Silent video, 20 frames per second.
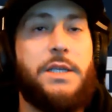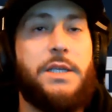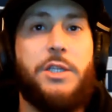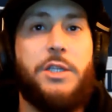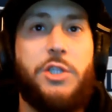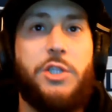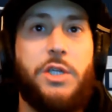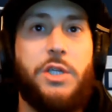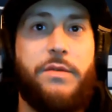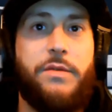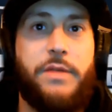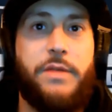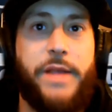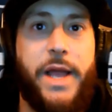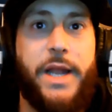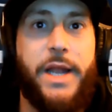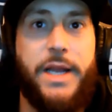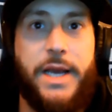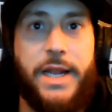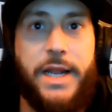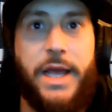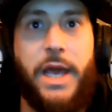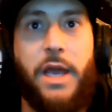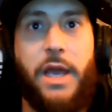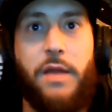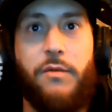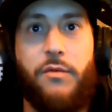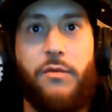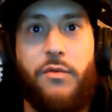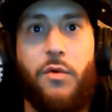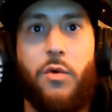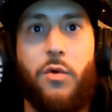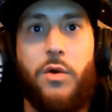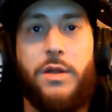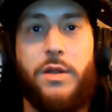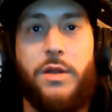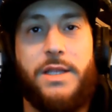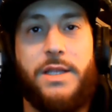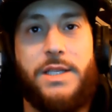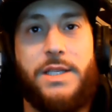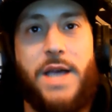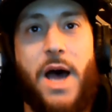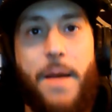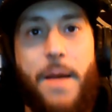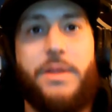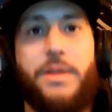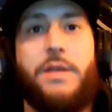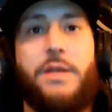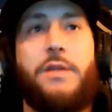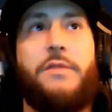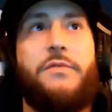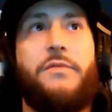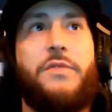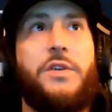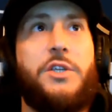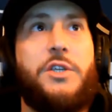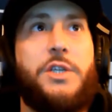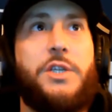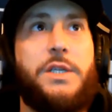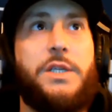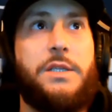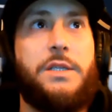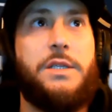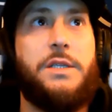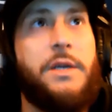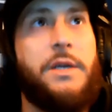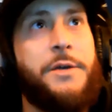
and the Chiefs standing at 8-4 at the top of the division.